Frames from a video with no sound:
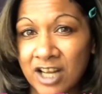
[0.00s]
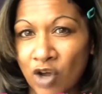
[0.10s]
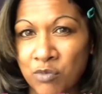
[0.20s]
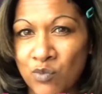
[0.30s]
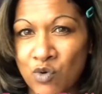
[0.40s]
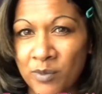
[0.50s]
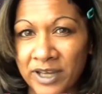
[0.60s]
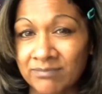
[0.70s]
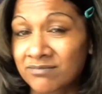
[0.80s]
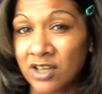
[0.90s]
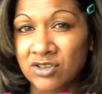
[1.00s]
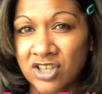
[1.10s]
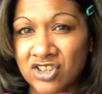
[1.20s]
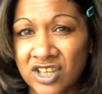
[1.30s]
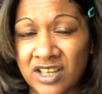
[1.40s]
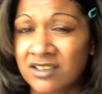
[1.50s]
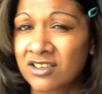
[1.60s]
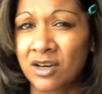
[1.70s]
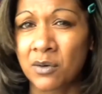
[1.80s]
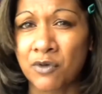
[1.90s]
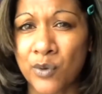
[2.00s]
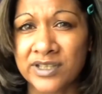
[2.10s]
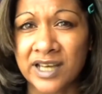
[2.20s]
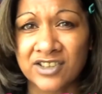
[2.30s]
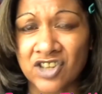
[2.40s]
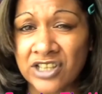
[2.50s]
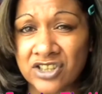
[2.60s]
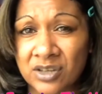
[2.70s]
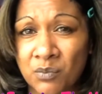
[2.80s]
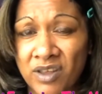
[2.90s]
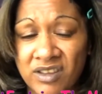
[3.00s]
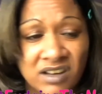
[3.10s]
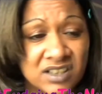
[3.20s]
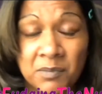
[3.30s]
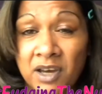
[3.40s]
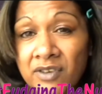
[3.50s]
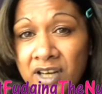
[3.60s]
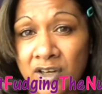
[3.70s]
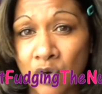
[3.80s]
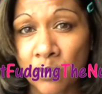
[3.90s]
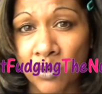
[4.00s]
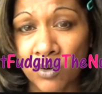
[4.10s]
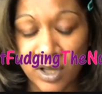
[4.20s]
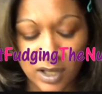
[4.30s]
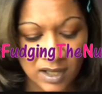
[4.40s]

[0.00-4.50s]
global warming, no such thing. You know, we've always had changes in weather. It's perfectly normal.